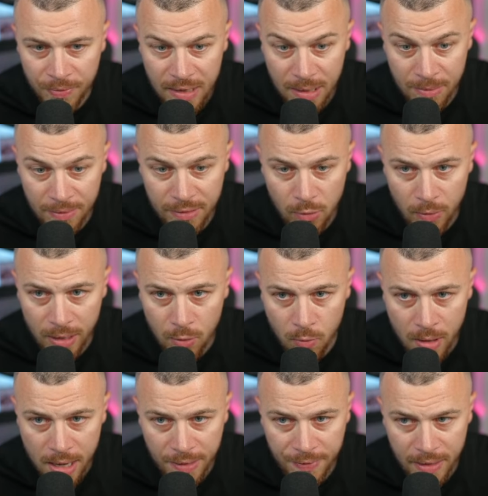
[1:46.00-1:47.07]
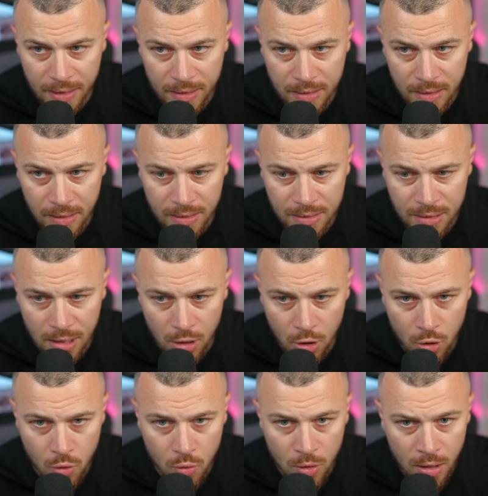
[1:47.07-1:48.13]
Team of the Week, why not? Let's
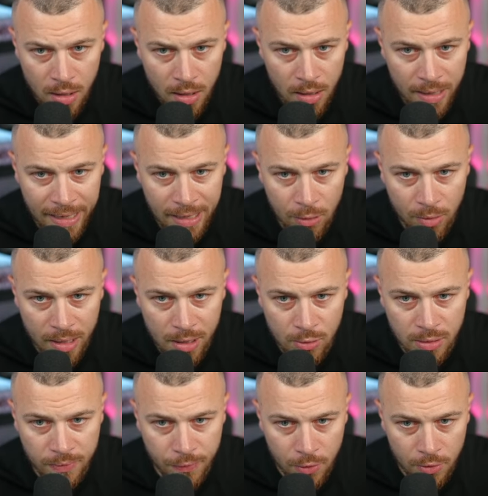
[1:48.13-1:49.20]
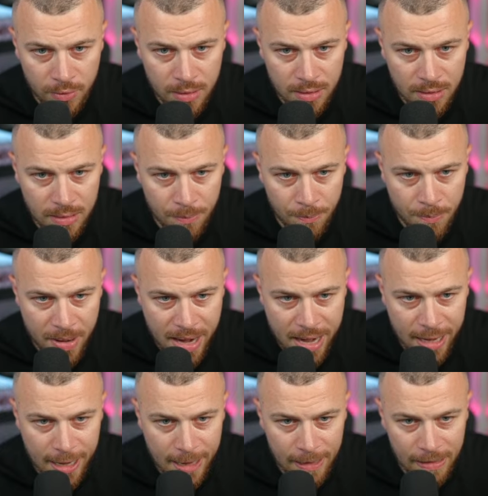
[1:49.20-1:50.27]
go. Anyone else? Fontes,
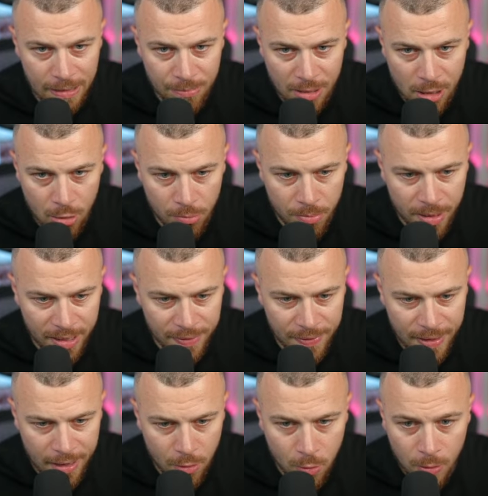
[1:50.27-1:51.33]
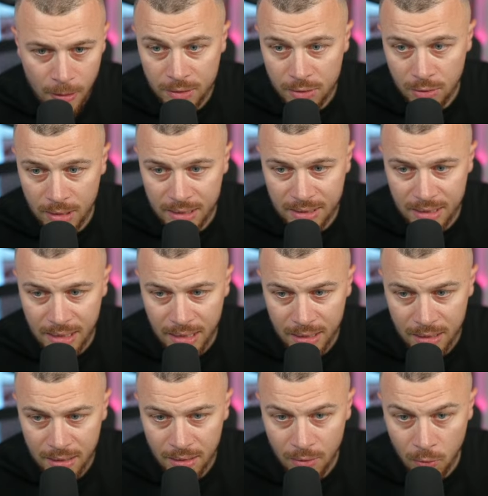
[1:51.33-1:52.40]
Bank. Let me go back now. So let's see.
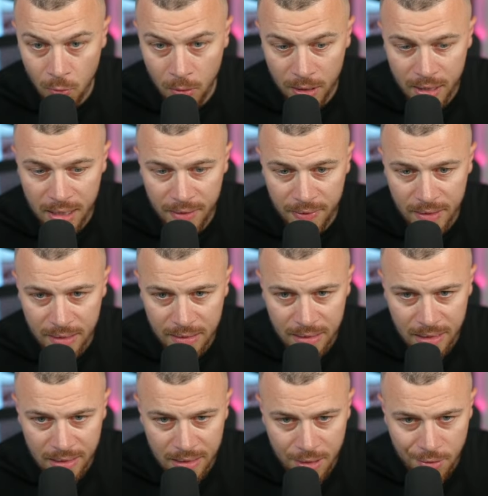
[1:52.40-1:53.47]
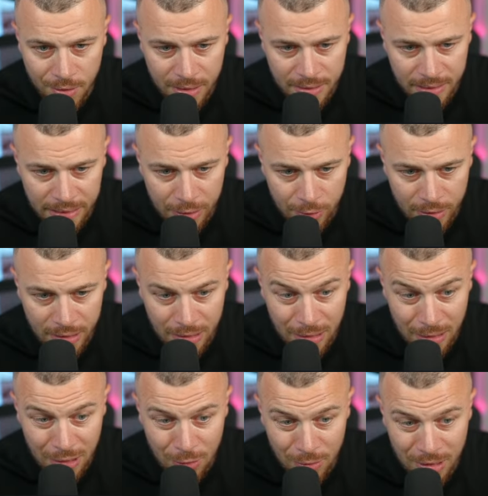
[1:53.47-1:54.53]
Working? Not yet. Crossy,
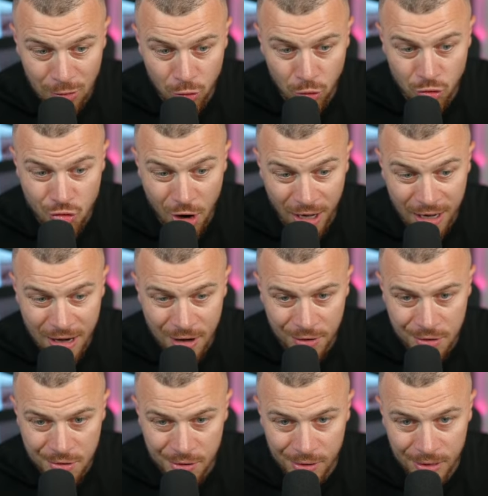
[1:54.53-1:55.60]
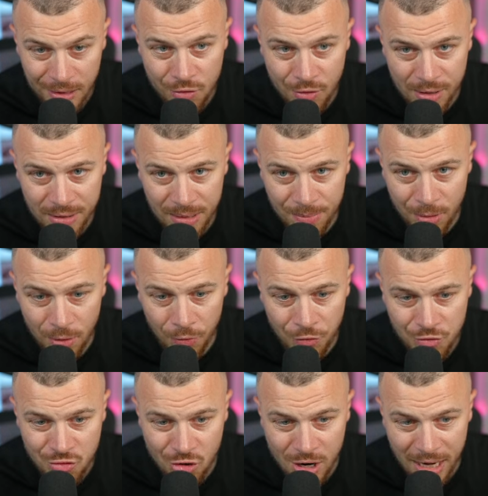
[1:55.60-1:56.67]
you need to try harder. Crossy, bro,
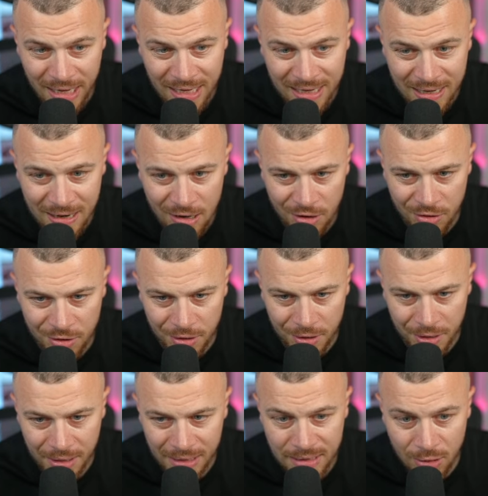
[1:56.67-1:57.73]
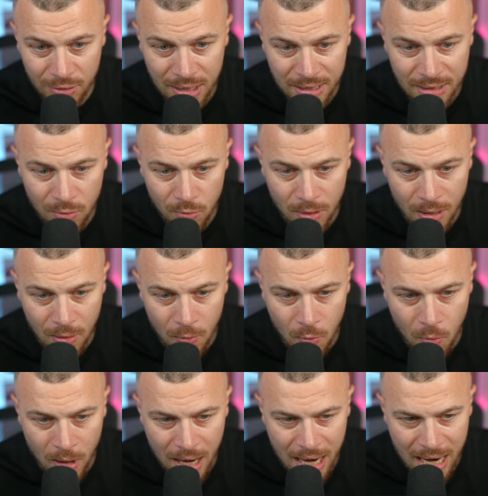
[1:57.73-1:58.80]
try harder. Still doesn't work?
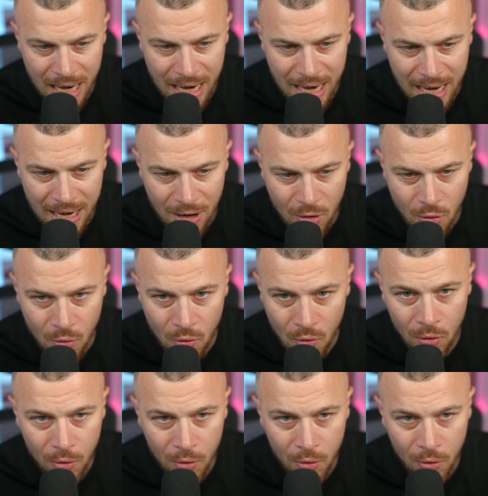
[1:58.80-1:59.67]
Wow.